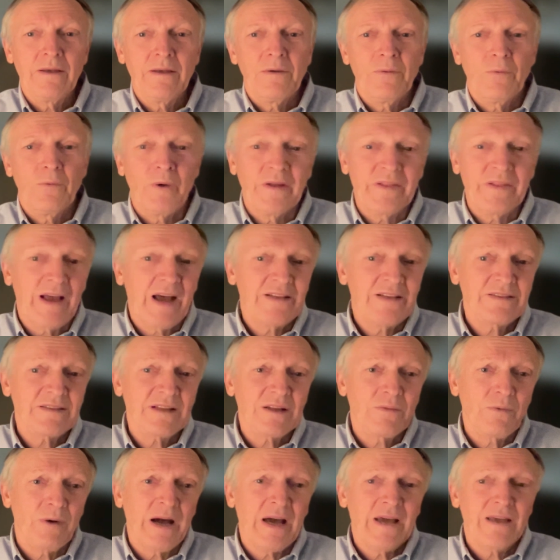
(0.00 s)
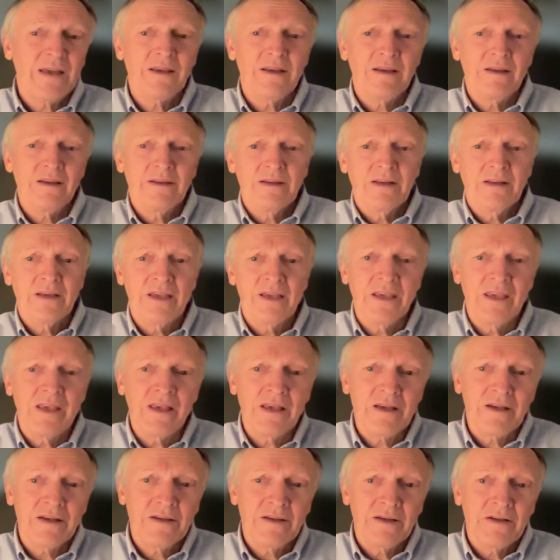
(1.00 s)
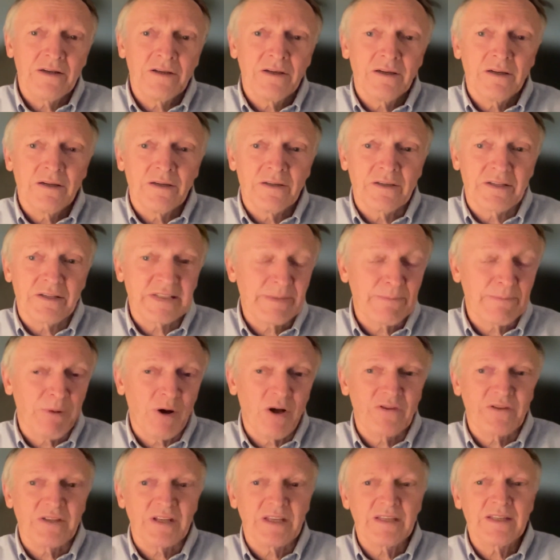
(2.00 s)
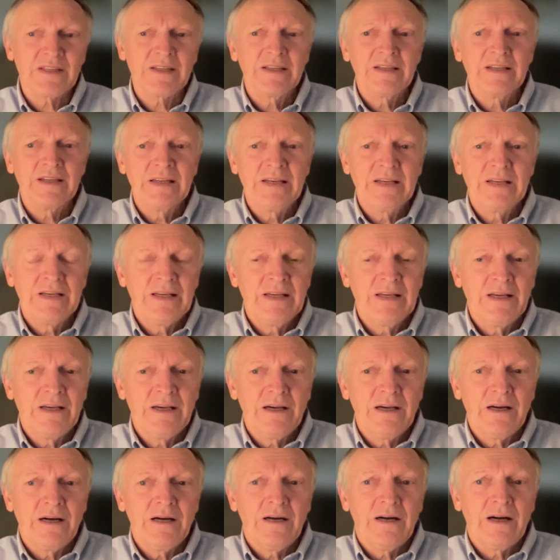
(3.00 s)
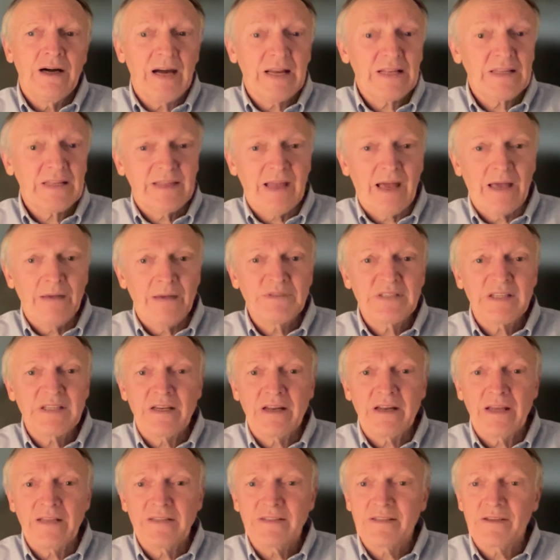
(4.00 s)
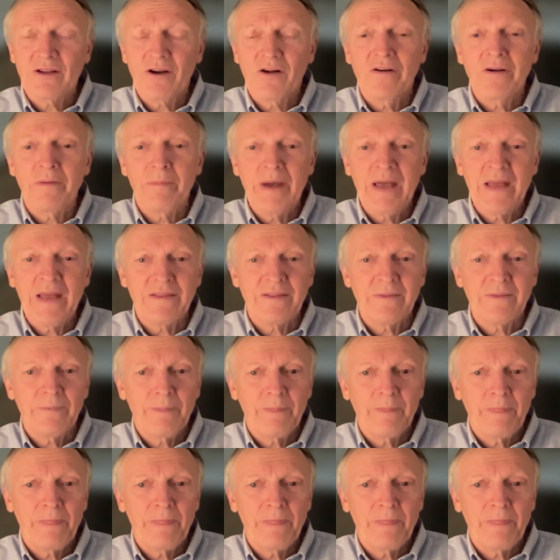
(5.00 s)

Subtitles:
When asked why, he responded, "Hard times create strong men.